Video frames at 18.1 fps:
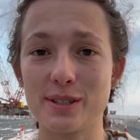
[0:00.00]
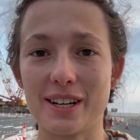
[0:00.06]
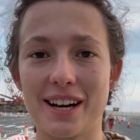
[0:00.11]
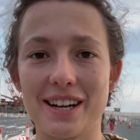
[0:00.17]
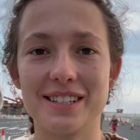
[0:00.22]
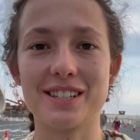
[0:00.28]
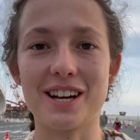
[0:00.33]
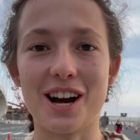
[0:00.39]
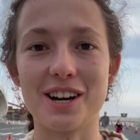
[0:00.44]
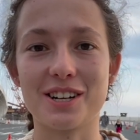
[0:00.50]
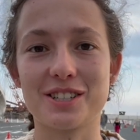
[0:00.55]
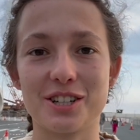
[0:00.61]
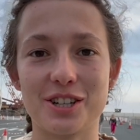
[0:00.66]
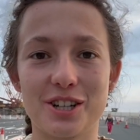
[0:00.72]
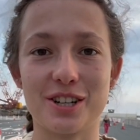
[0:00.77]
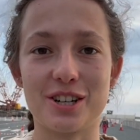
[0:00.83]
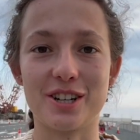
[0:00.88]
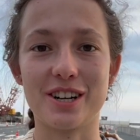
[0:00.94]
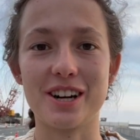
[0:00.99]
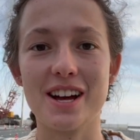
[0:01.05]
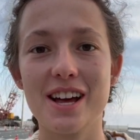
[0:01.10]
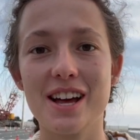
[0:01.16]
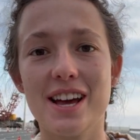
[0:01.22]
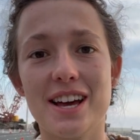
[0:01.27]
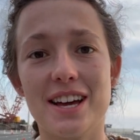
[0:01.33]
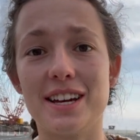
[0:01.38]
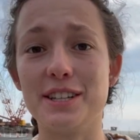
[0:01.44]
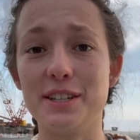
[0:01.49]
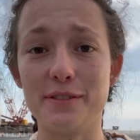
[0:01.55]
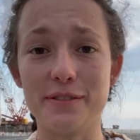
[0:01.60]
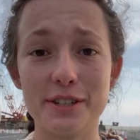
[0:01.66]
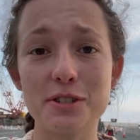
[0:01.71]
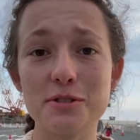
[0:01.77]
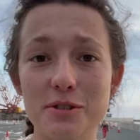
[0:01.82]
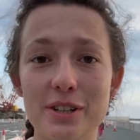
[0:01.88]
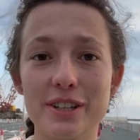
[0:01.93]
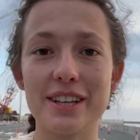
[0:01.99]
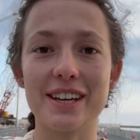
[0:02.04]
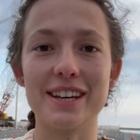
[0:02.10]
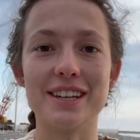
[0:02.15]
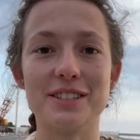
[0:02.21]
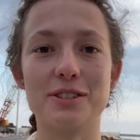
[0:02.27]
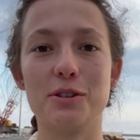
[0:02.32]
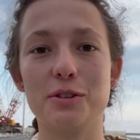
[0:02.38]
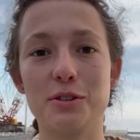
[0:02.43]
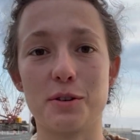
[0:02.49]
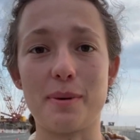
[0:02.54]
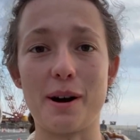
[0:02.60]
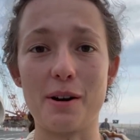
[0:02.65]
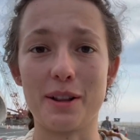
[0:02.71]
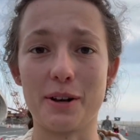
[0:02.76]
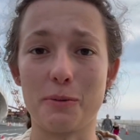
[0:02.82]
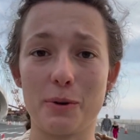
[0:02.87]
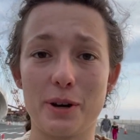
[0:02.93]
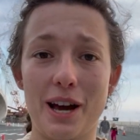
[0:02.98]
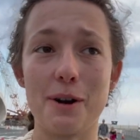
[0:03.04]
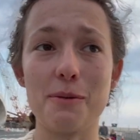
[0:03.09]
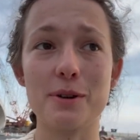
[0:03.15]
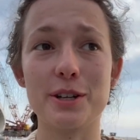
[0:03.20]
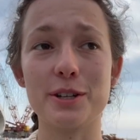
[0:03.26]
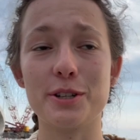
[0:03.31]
I talked to her individually and told her about like what I wanna